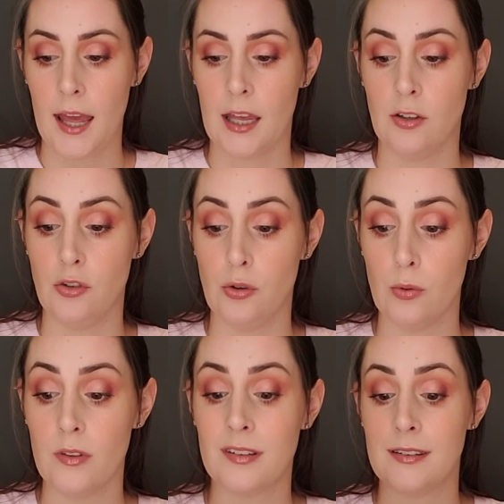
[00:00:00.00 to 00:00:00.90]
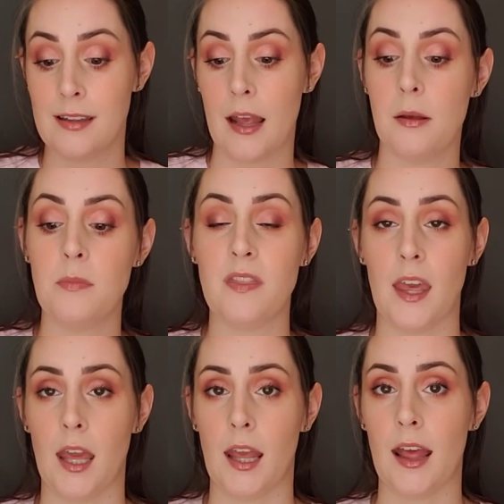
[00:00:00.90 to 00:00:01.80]
And do the same
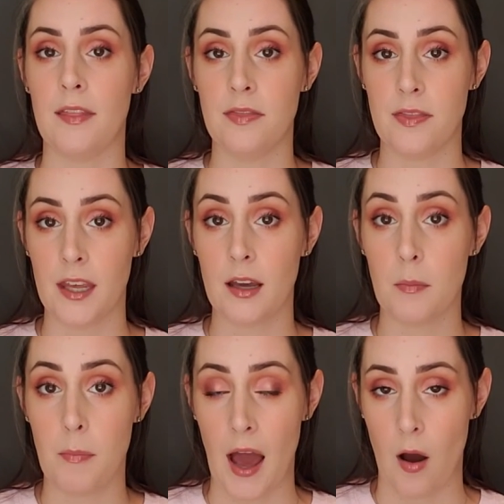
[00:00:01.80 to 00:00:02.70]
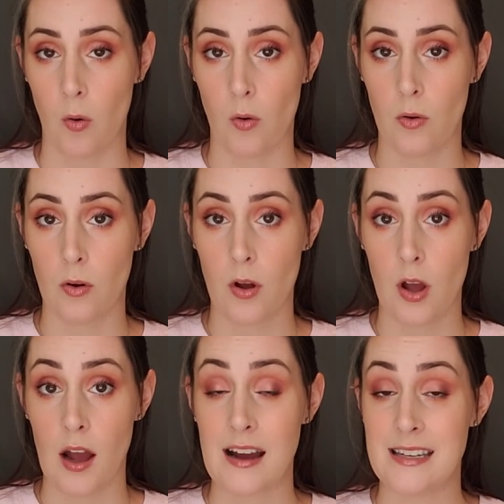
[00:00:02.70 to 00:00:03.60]
thing and think about
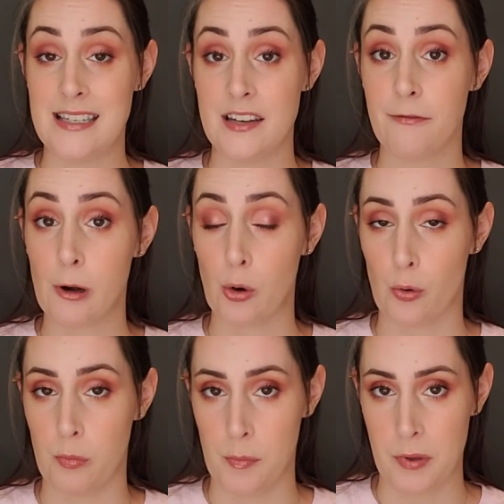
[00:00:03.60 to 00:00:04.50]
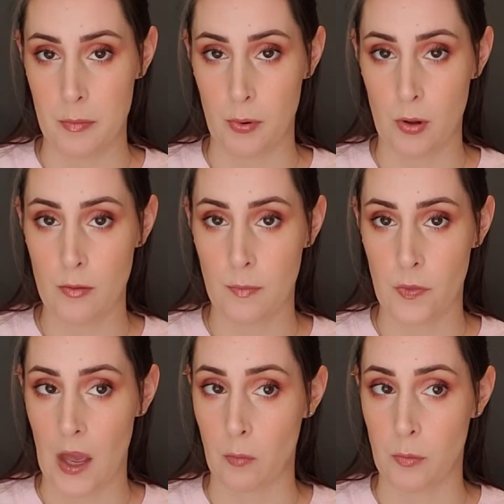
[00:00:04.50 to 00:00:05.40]
a different group of people
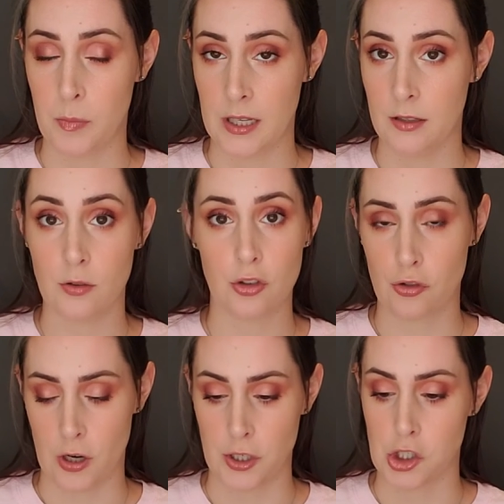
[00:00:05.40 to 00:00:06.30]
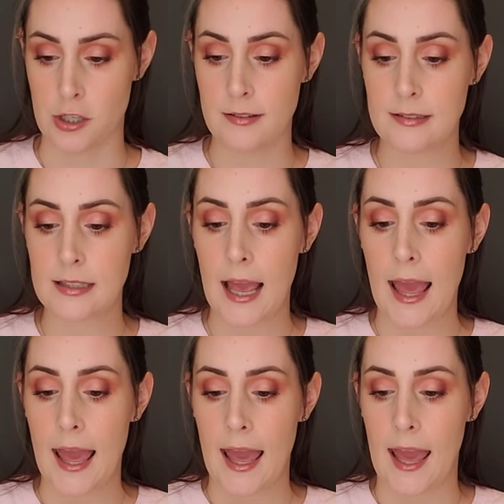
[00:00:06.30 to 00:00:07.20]
that would be strangers
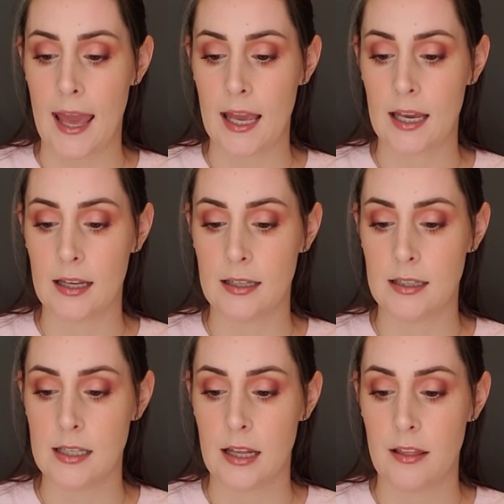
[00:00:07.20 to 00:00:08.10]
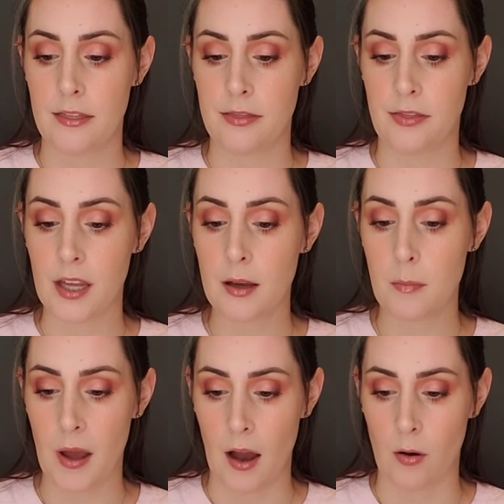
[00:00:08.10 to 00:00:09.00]
and think
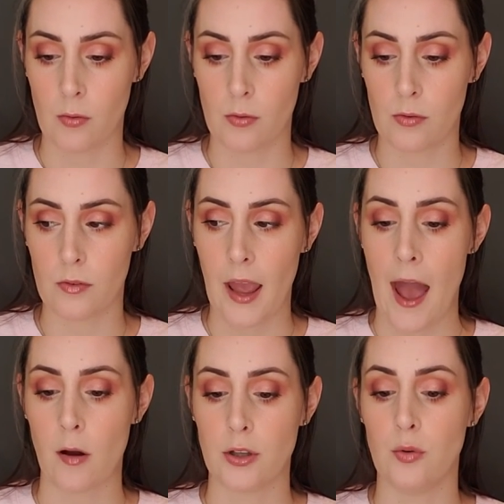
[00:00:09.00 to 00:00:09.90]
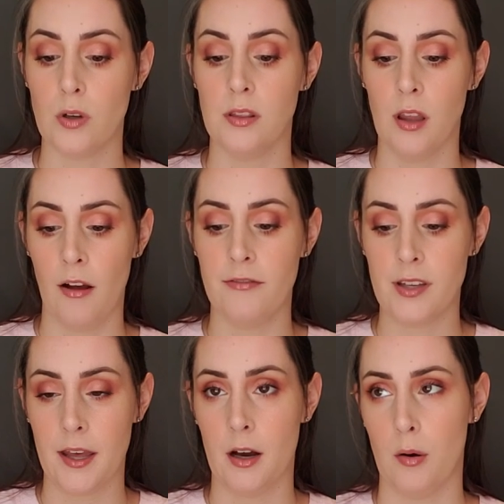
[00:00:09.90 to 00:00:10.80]
about how you would love
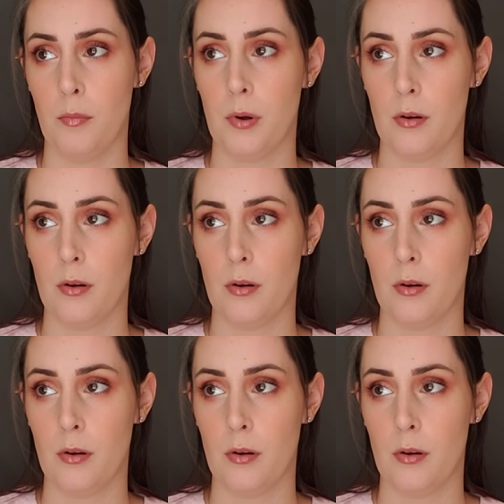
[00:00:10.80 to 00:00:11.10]
to help